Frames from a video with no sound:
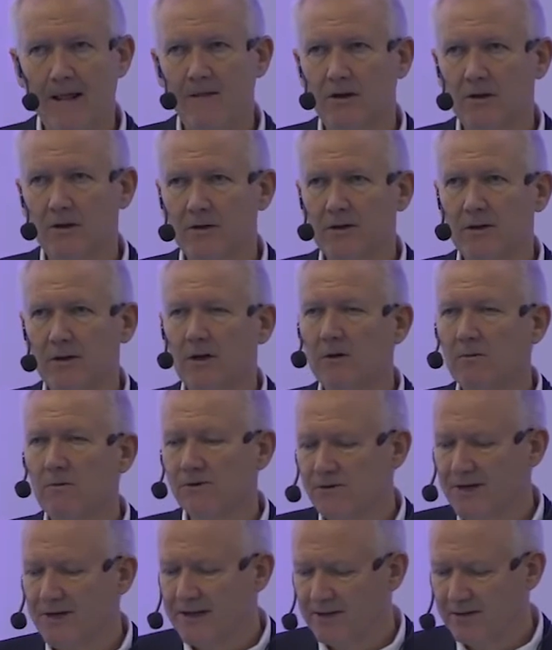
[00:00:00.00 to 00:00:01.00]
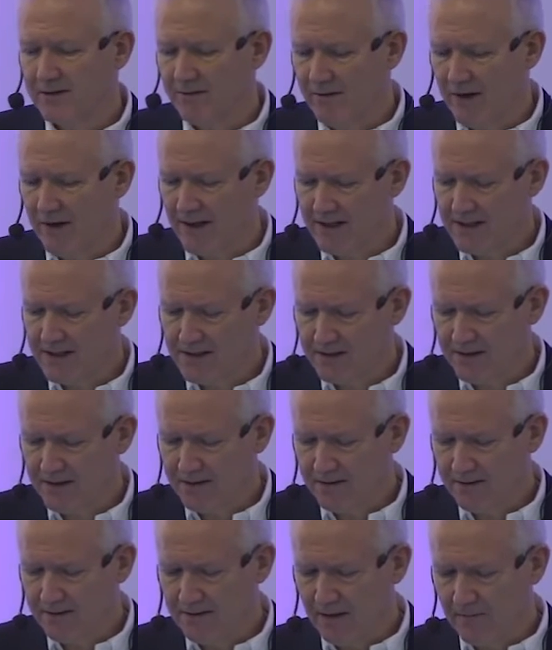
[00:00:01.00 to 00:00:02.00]
The law was later revised
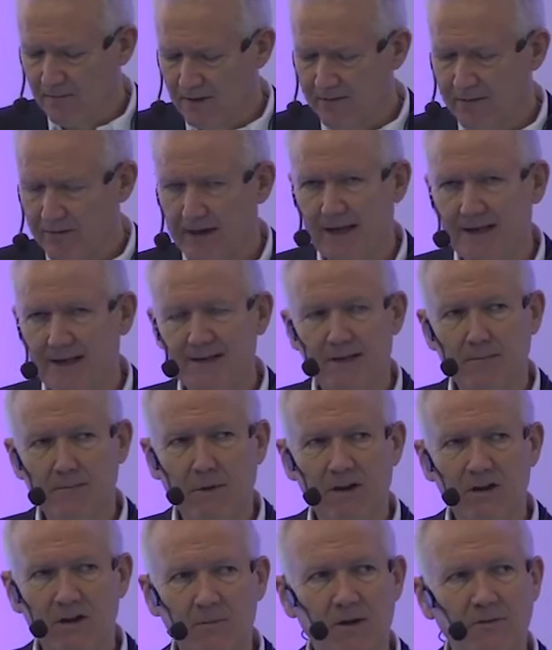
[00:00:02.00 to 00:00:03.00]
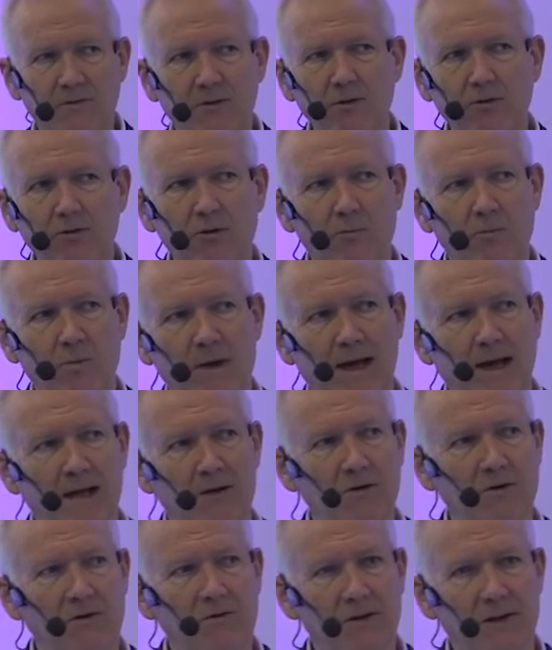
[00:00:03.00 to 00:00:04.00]
to double every 18 months, but if you look
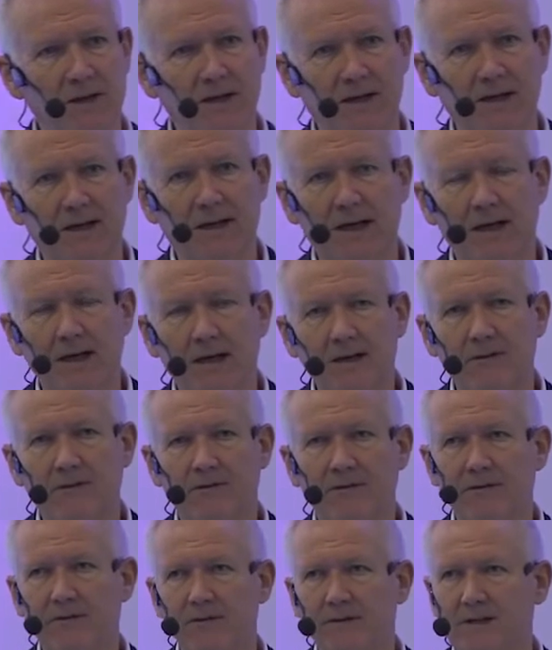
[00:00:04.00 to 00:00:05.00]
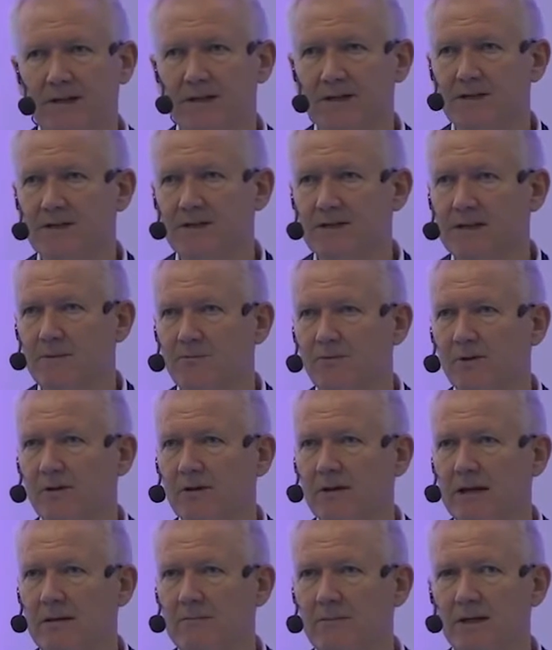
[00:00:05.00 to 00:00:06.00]
back over the 50 years since he
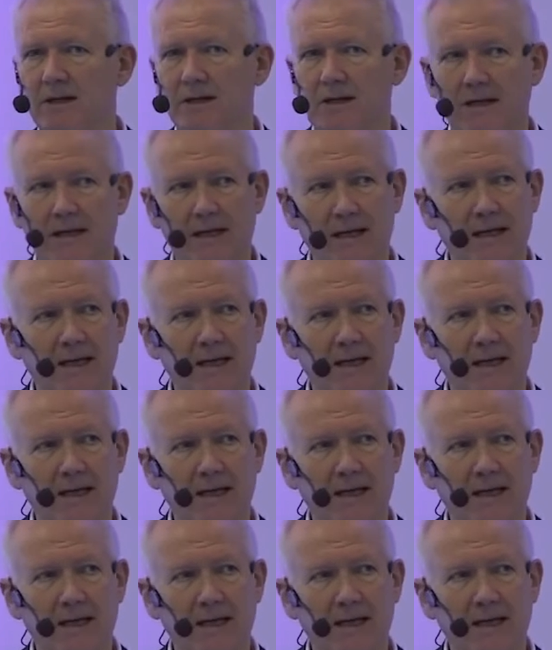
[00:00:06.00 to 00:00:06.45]
proclaimed it,